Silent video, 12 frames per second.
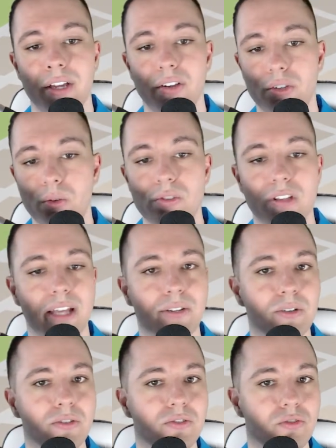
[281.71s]

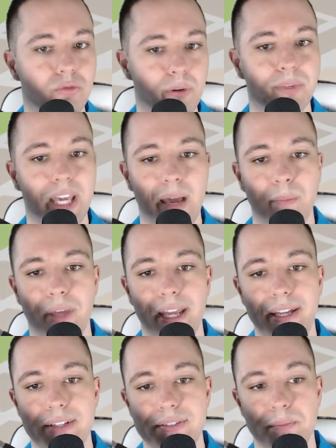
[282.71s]
newsletters, drip
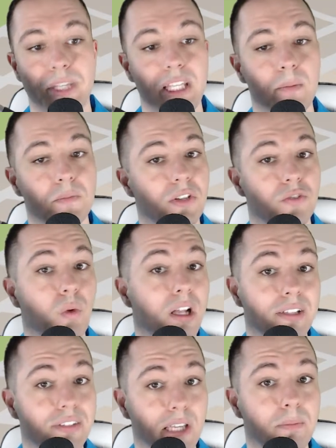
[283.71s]
campaigns, memes, as well
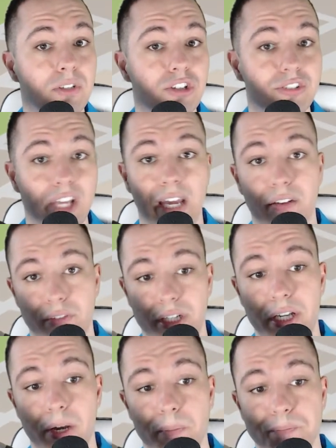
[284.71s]
as images and
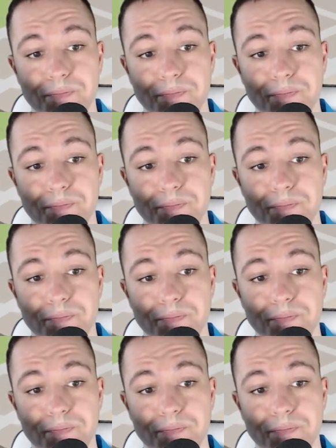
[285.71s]
video.